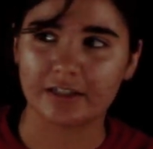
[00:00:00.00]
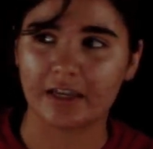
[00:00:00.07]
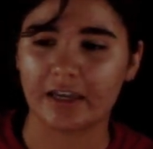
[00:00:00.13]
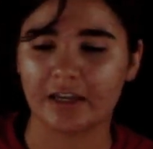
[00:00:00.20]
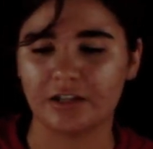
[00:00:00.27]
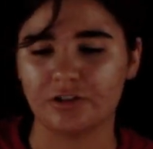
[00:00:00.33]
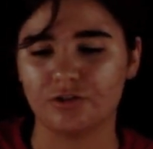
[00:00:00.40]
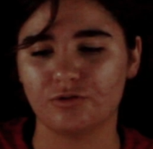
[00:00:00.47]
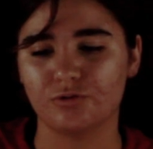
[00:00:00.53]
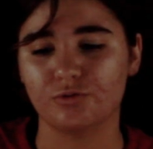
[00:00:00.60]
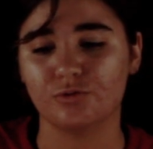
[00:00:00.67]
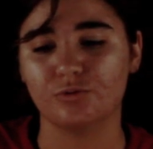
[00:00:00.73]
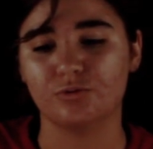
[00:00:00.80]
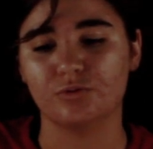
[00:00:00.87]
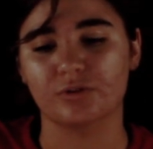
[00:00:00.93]
Can
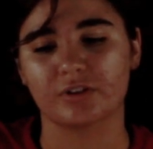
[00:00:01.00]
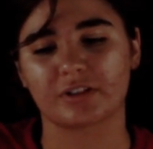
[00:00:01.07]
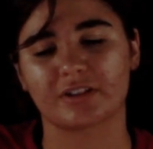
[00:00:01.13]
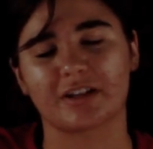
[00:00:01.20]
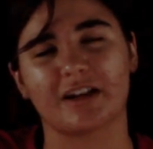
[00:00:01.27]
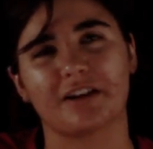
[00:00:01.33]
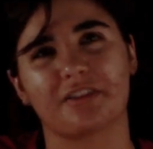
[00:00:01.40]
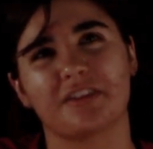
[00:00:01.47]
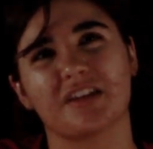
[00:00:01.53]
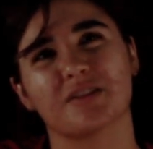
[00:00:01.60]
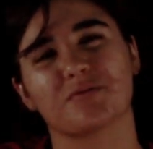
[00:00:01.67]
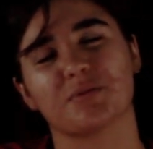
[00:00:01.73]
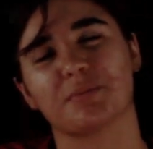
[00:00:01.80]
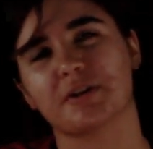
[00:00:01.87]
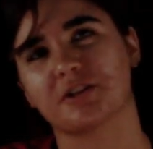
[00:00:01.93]
you kind of think
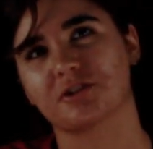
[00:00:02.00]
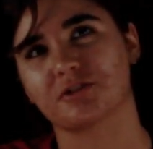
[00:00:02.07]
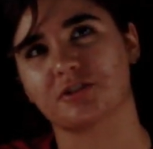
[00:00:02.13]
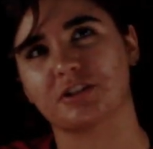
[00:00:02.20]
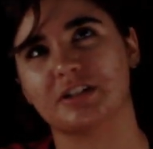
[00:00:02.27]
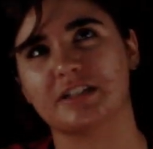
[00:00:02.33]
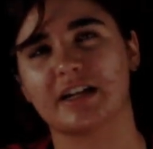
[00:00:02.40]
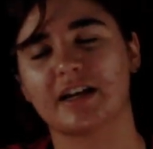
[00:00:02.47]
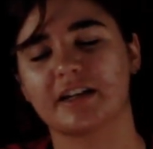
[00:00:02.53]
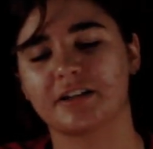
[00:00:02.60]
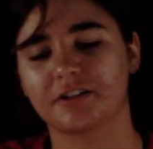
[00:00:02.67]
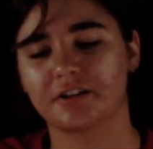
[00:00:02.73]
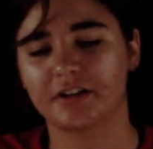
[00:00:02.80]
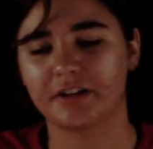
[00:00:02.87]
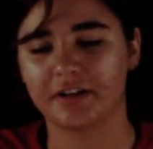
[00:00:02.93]
of a picture or a
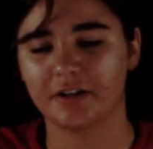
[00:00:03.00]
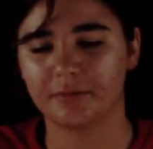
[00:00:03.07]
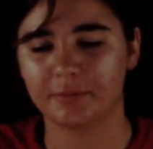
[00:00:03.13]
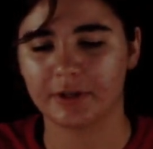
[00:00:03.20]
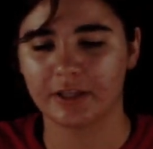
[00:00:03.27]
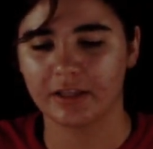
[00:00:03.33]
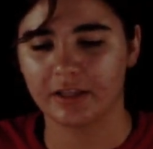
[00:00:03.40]
diagram?